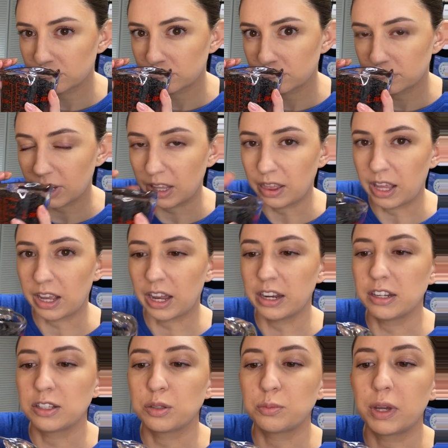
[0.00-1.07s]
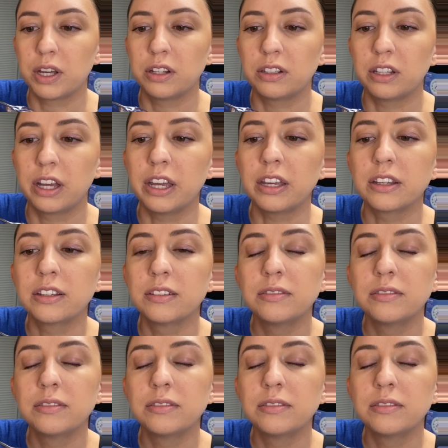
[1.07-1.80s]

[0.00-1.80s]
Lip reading: And they kind of smell like